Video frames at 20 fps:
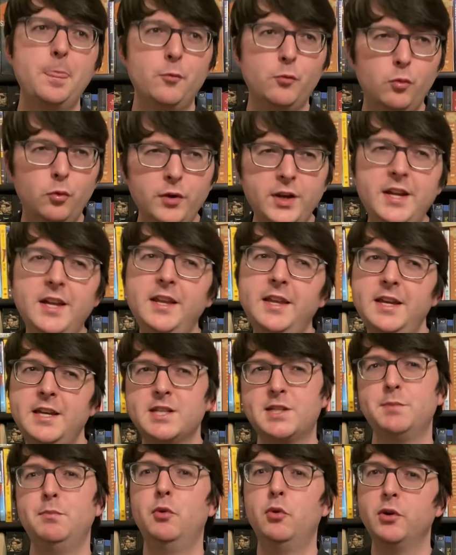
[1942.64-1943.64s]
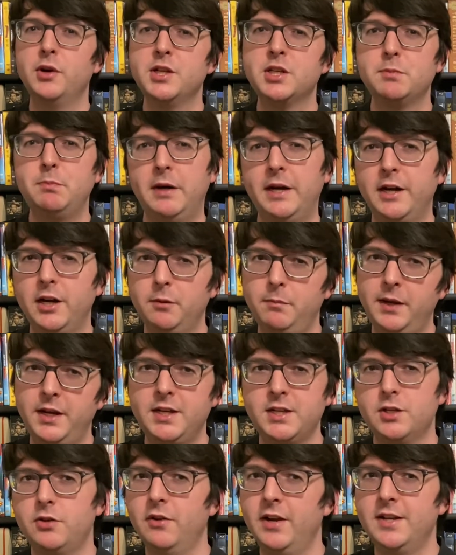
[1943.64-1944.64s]
really it's more inspired by
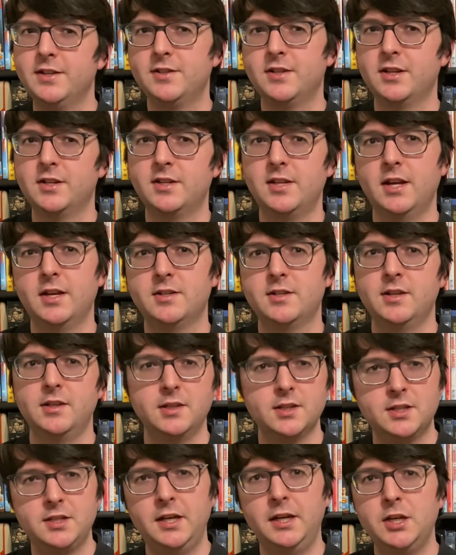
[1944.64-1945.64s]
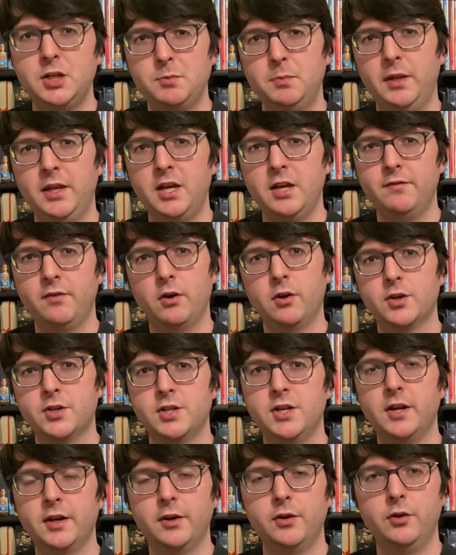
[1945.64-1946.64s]
his great success in the stage play of
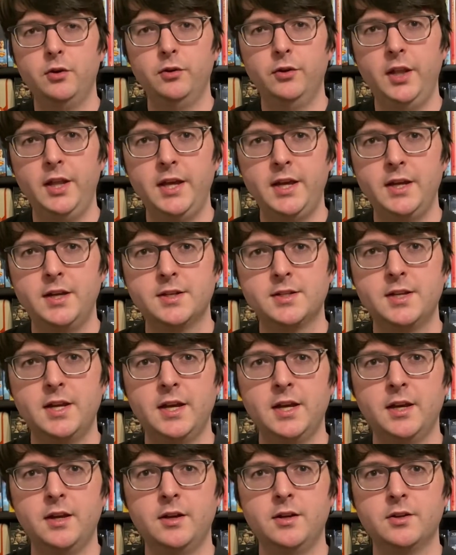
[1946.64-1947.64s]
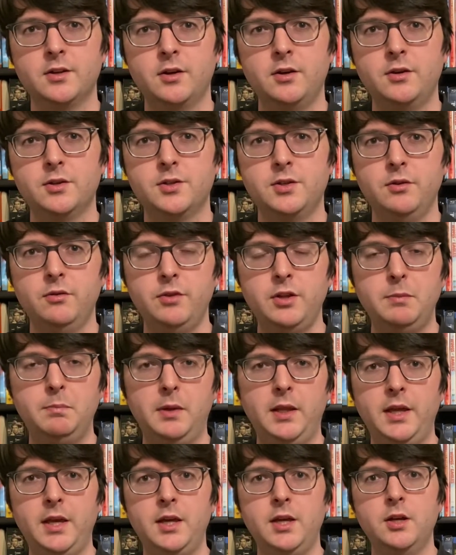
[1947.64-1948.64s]
Arsenic and Old Lace, and also the
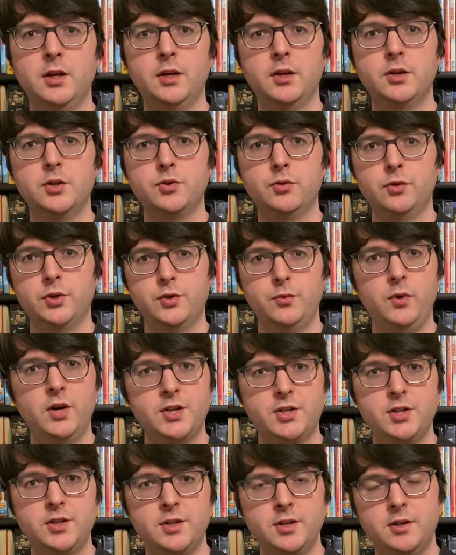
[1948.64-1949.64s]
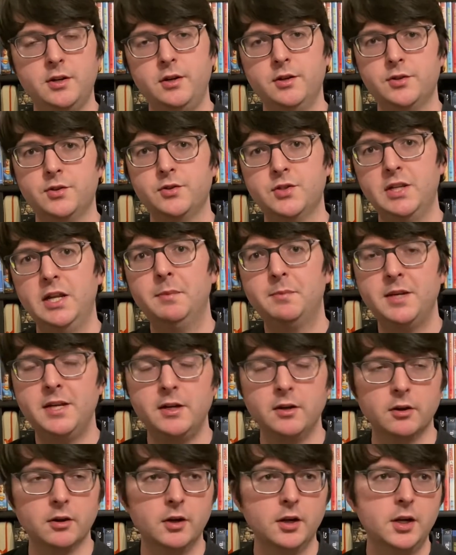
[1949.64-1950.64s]
play George Washington Also Slept
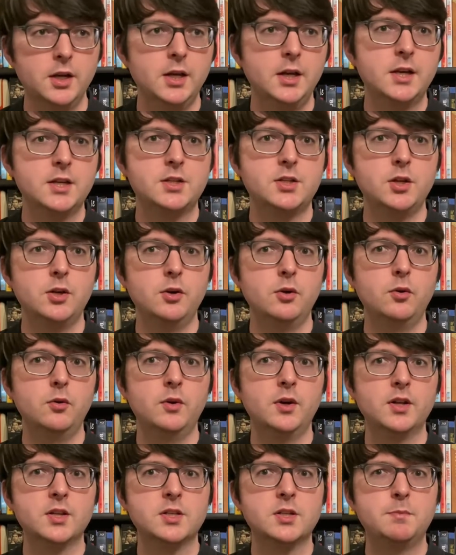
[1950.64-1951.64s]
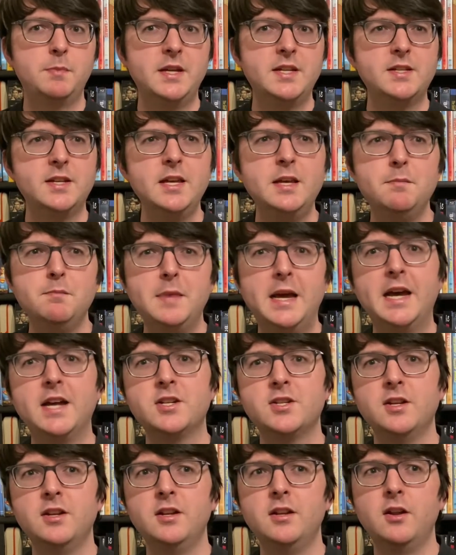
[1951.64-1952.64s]
Here. So it's basically
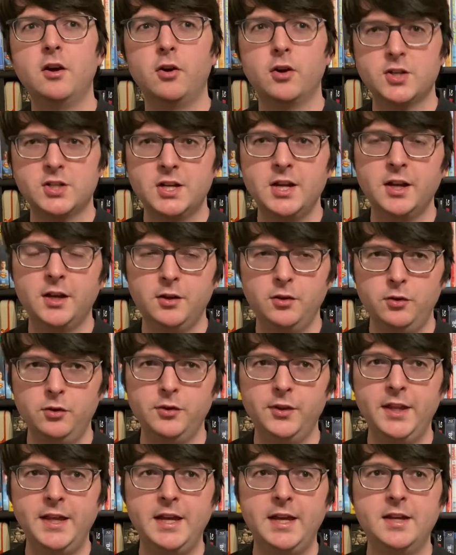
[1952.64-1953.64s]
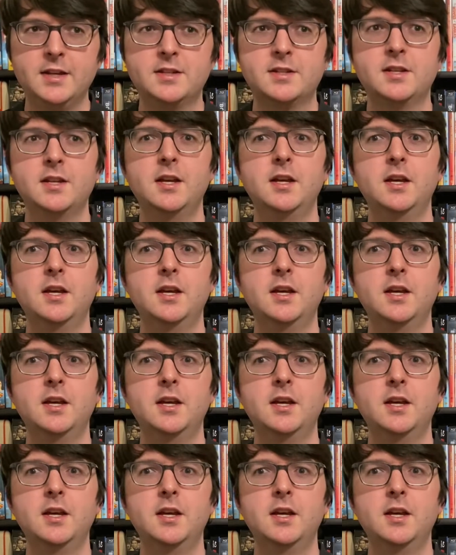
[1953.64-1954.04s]
imagine Arsenic and Old Lace,